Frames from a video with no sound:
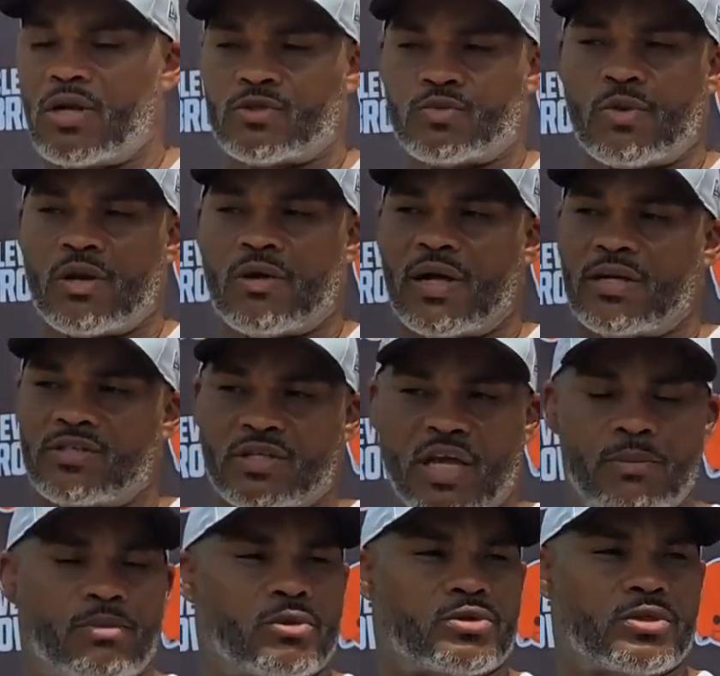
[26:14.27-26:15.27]
That's one of our
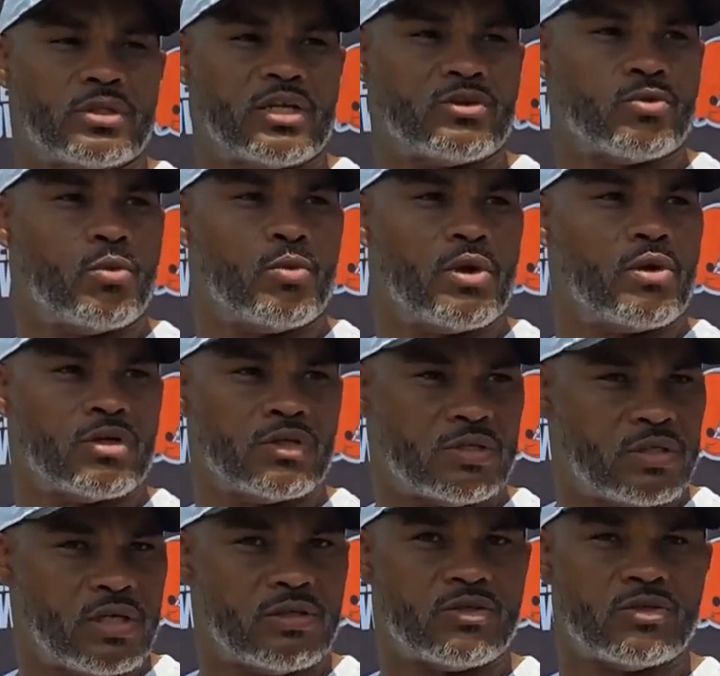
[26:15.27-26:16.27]
staples, and that's what we're going
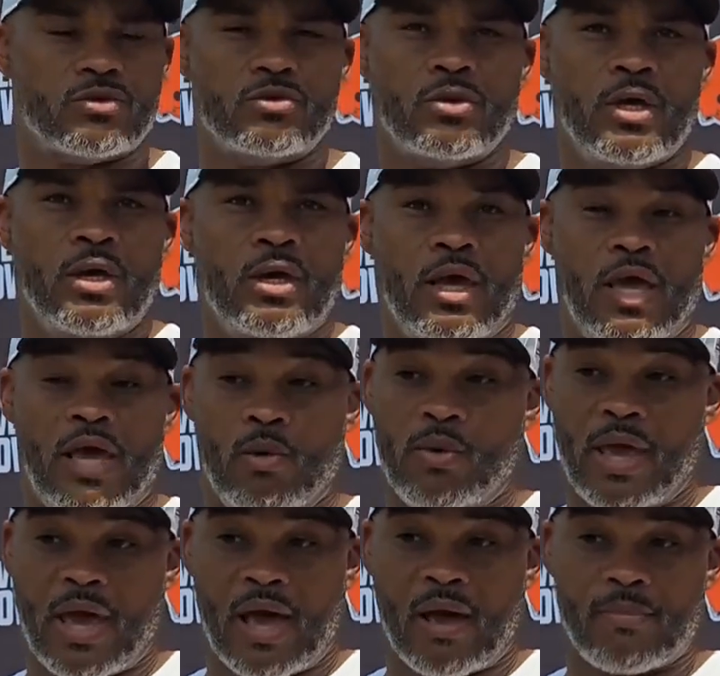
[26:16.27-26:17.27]
to stick to,
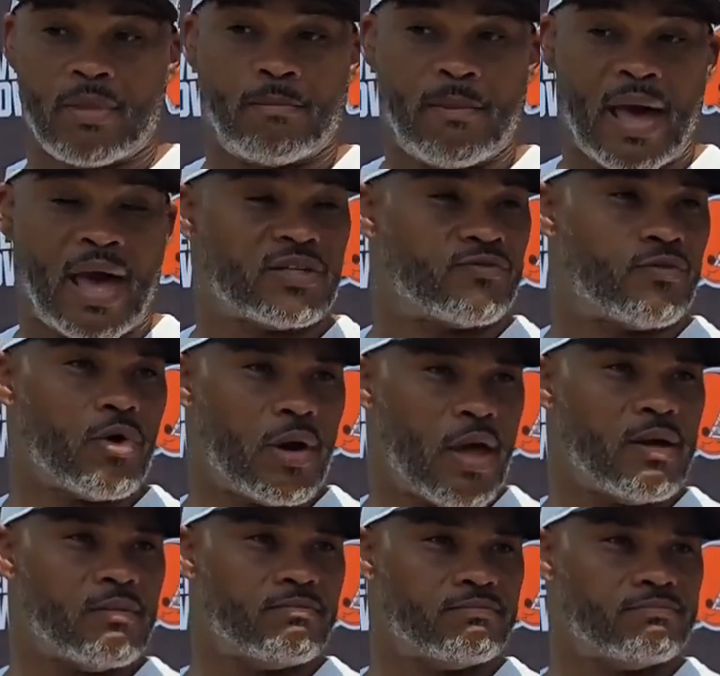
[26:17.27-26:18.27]
and we have the backs for
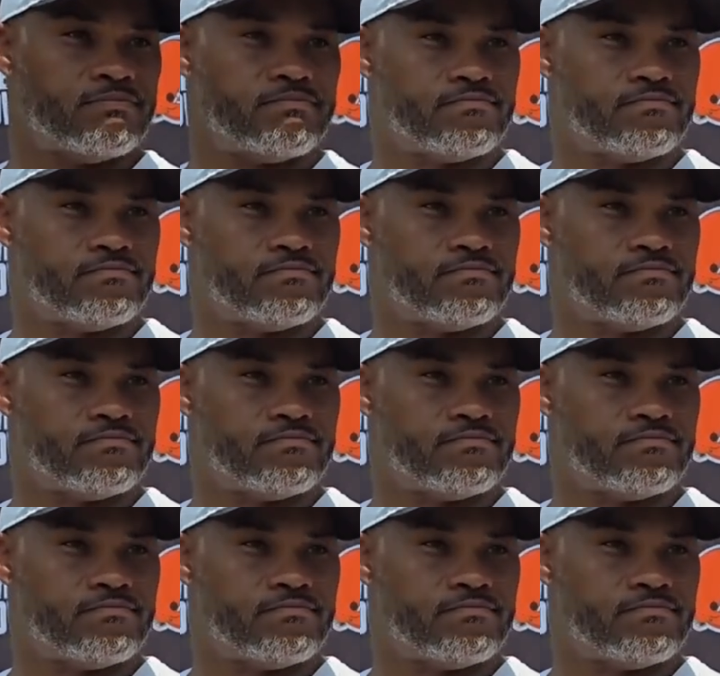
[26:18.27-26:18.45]
that.